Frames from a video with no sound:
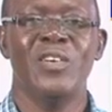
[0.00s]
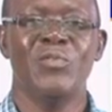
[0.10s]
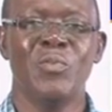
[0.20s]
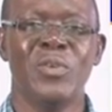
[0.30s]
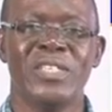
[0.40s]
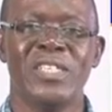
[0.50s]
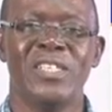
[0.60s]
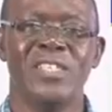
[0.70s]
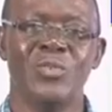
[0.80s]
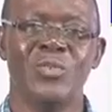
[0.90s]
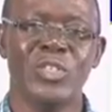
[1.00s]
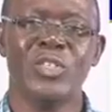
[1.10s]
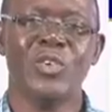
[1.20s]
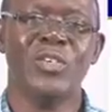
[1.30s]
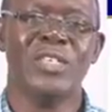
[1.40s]
information will
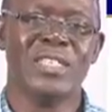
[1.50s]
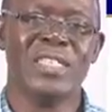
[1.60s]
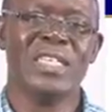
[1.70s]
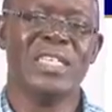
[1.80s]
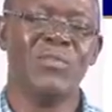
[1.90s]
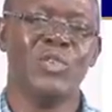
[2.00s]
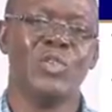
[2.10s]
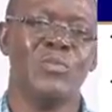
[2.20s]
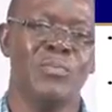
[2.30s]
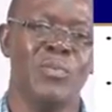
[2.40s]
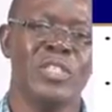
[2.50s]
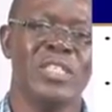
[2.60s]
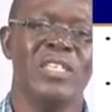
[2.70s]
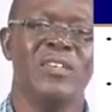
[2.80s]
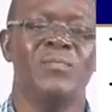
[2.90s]
secure the state and therefore shouldn't be put
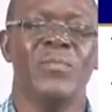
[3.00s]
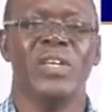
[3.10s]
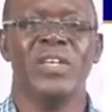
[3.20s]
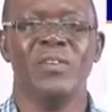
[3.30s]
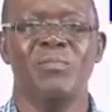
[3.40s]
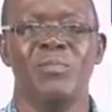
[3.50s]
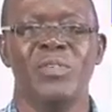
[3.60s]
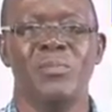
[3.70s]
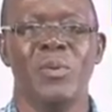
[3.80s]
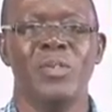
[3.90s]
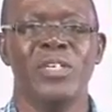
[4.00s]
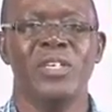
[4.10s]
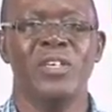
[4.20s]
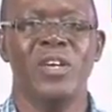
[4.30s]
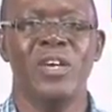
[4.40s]
in the public
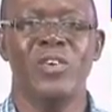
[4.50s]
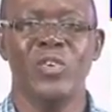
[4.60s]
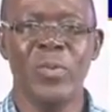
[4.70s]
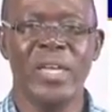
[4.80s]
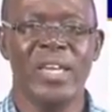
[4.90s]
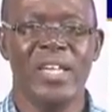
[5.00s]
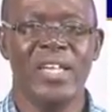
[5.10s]
domain.